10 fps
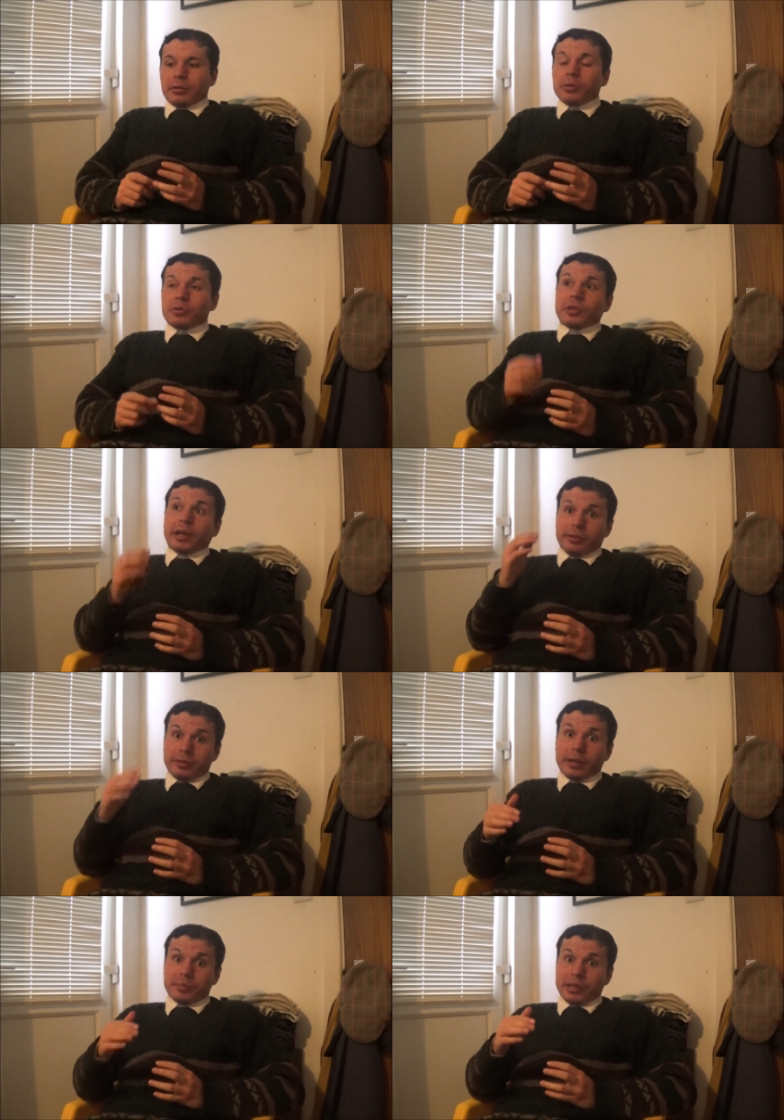whose channel
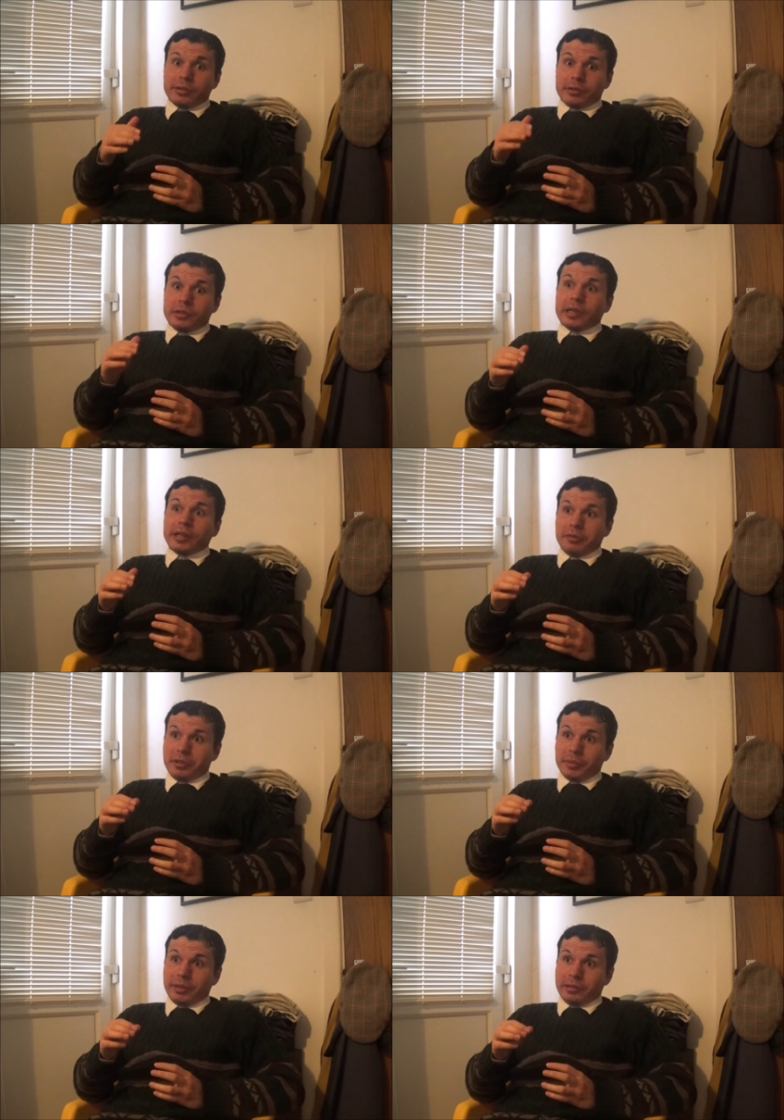comes under as
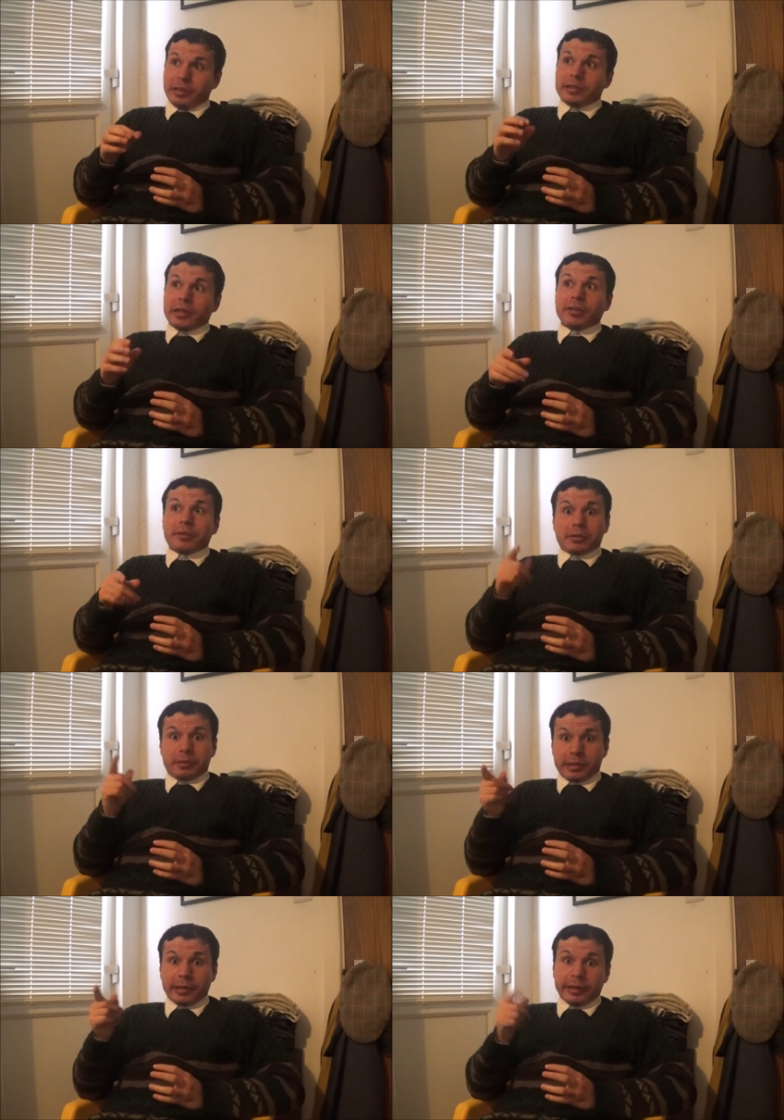David Murphy. David
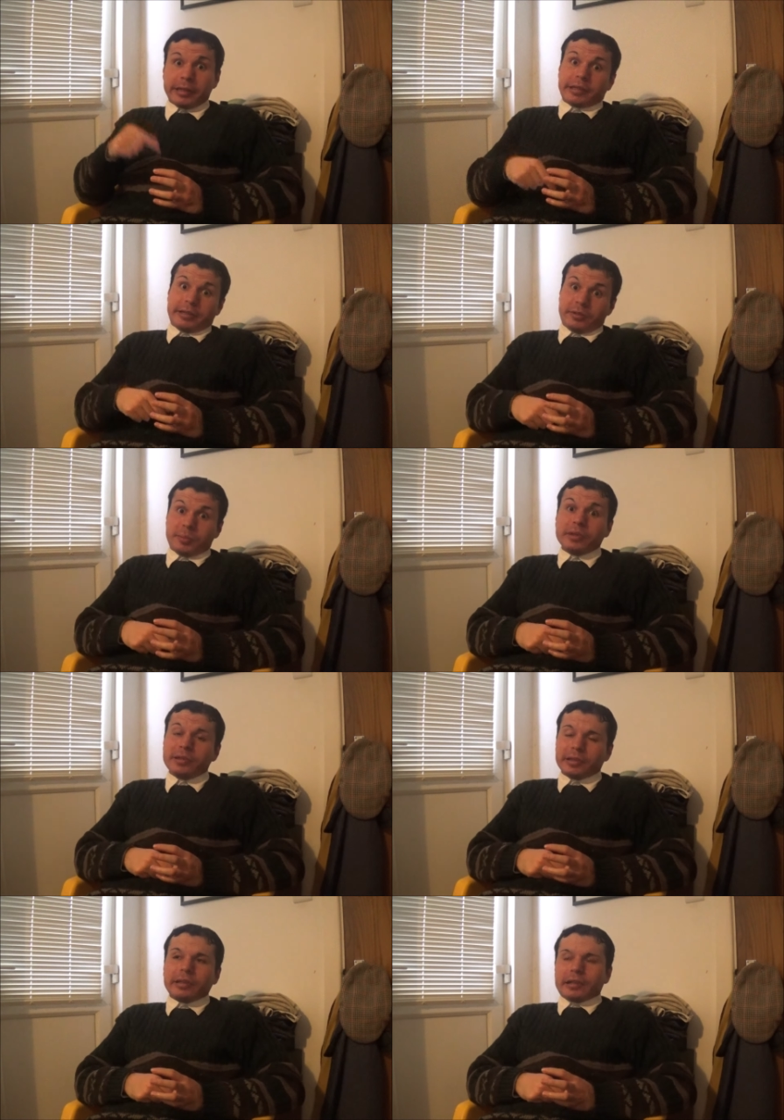was her late husband.